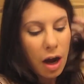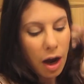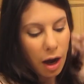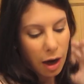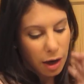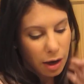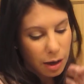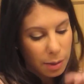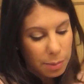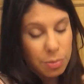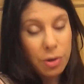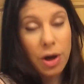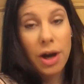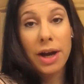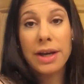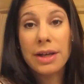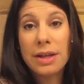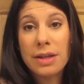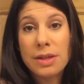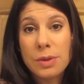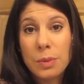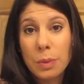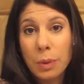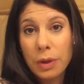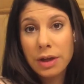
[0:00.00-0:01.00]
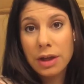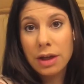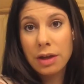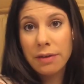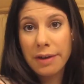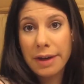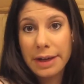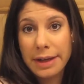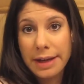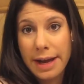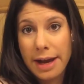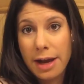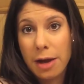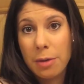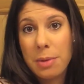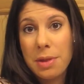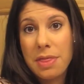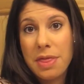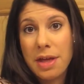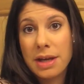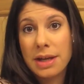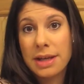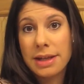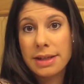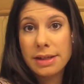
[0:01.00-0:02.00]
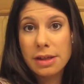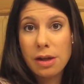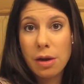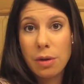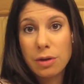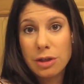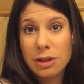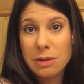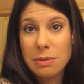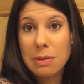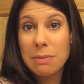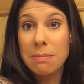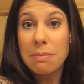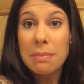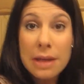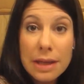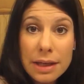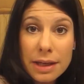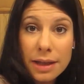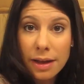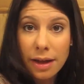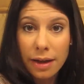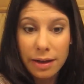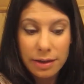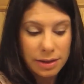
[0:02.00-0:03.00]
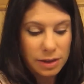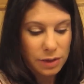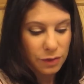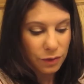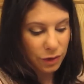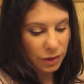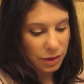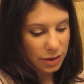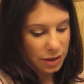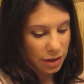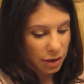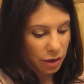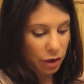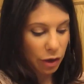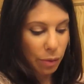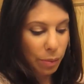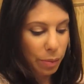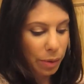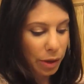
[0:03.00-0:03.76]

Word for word: Uh, Brian is working right now, but then he's going to be meeting us for dinner.